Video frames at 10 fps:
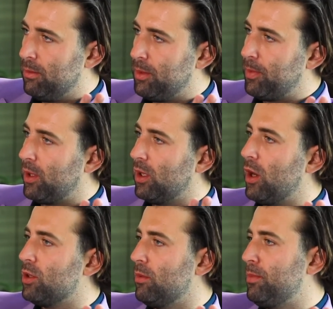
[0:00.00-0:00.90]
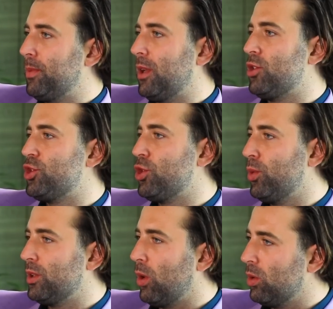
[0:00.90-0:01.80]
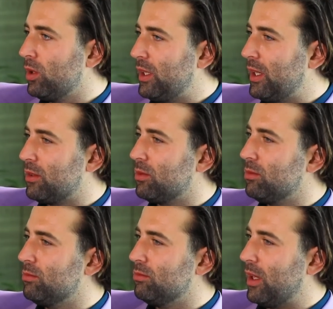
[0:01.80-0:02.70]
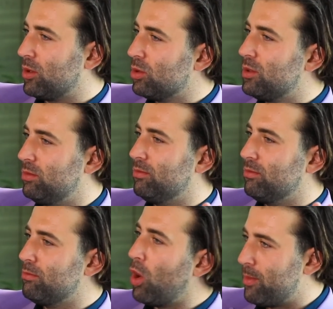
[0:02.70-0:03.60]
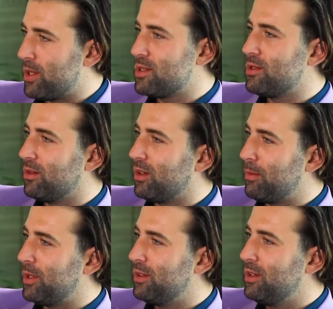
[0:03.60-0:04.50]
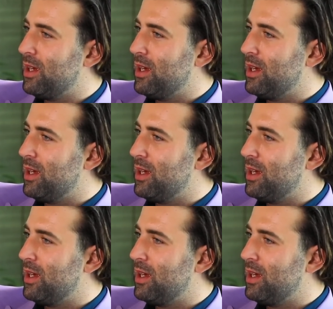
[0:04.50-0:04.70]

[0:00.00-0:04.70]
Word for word: People are people are showing only a, a good moments. You know what I mean?